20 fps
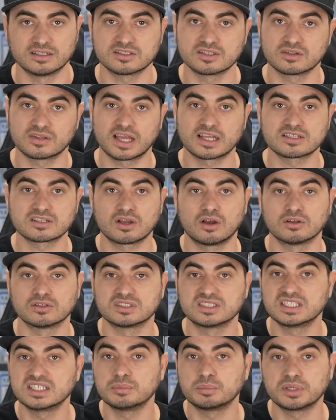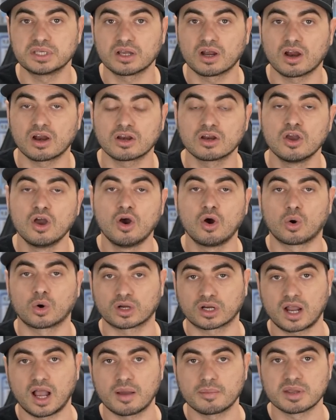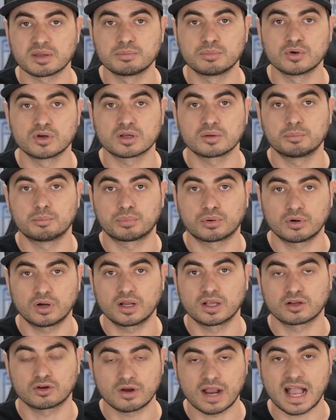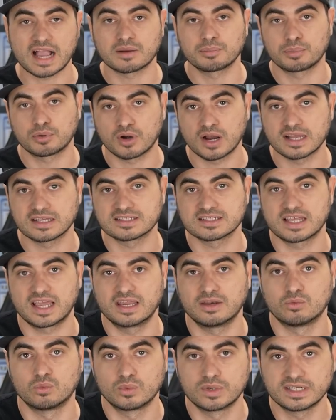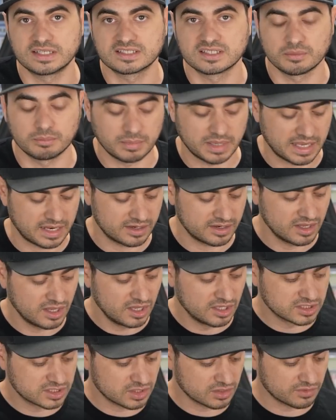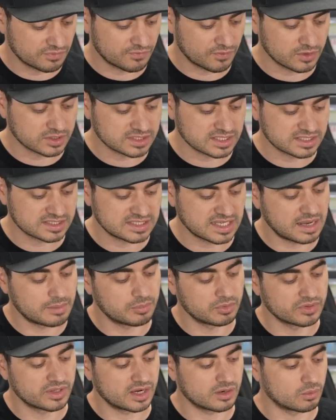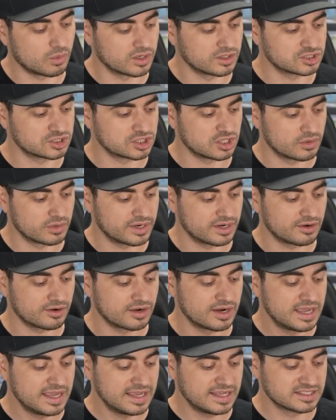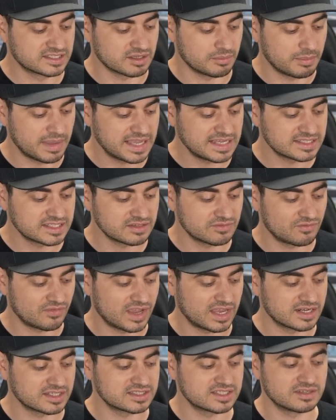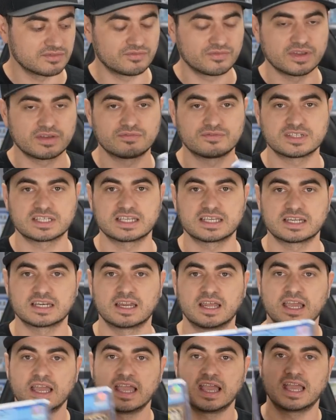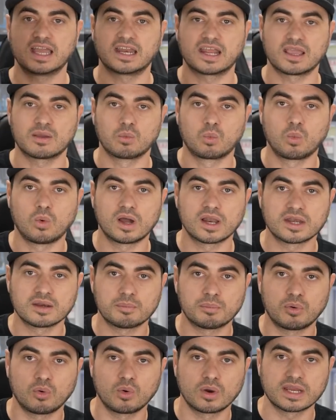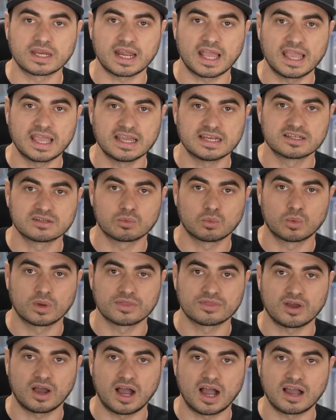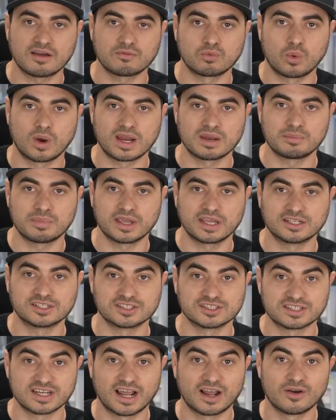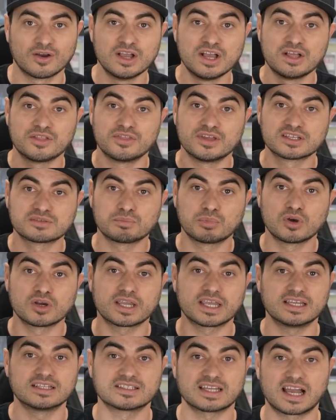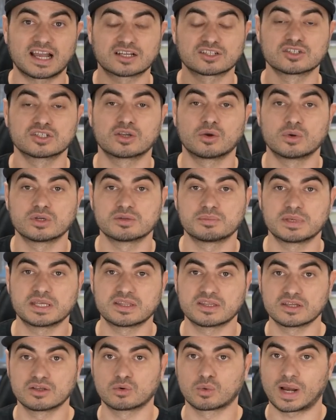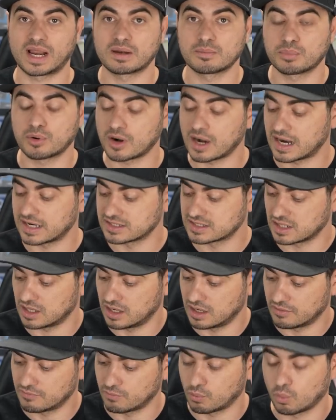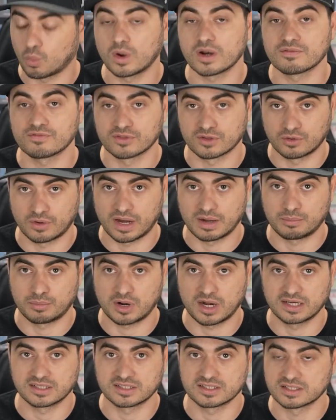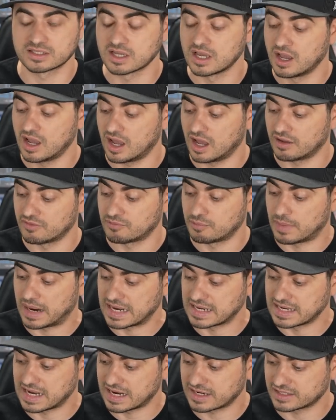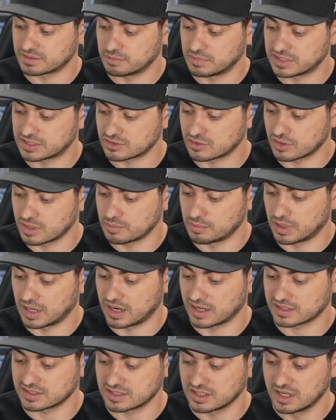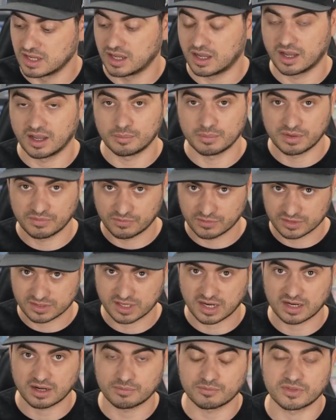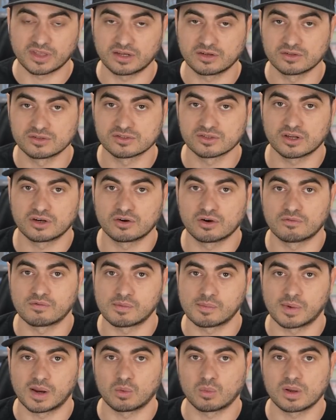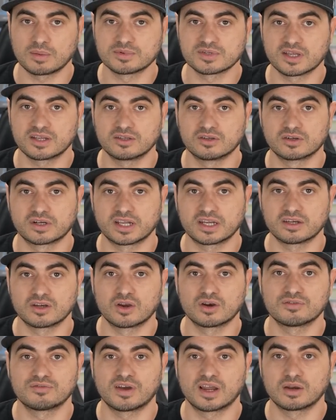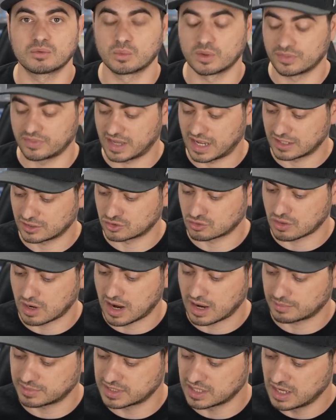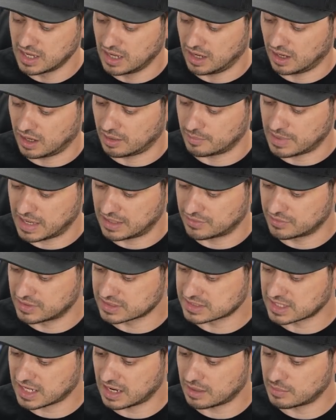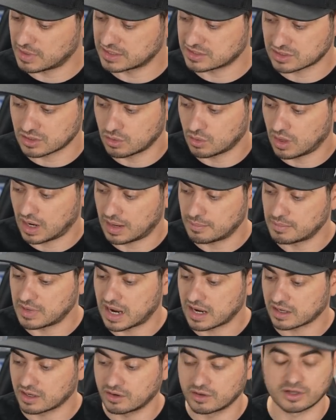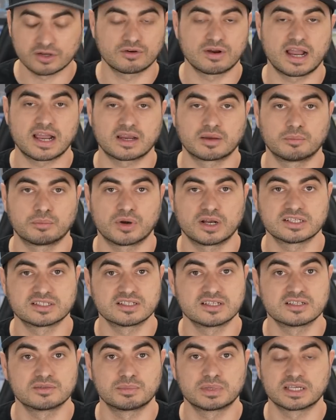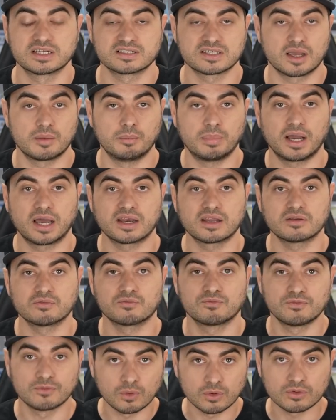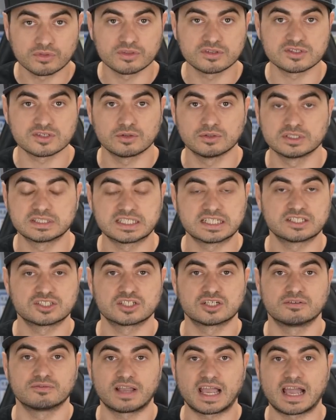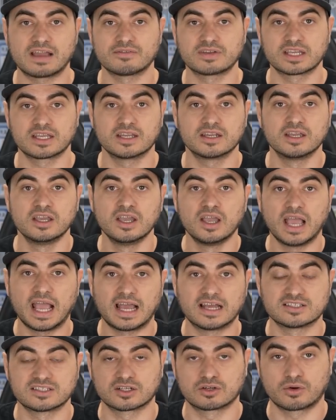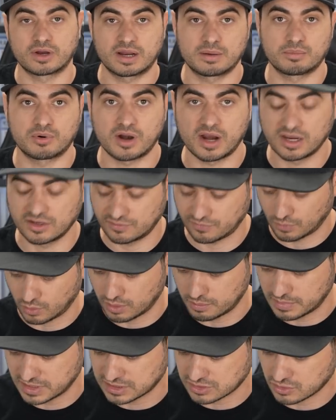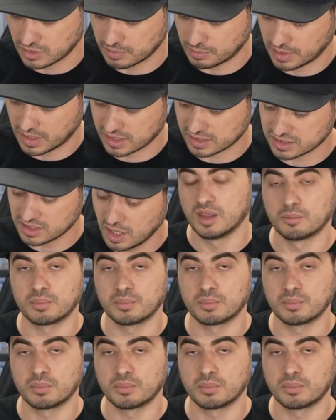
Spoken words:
So that's called CPR, or comic book crack, press, and resubmit. So the first example that I want to show here is Amazing Fantasy 15 in a 1.8 with off-white pages. Now, this book is actually going to be the grand prize of one of the grand prizes of my next mystery box. If you sign up for that newsletter over at my website, you'll get notified when that drops. And this came in, so I'm not going to crack and press this because I bought it for the sole intention of having it as a grand prize for a mystery box.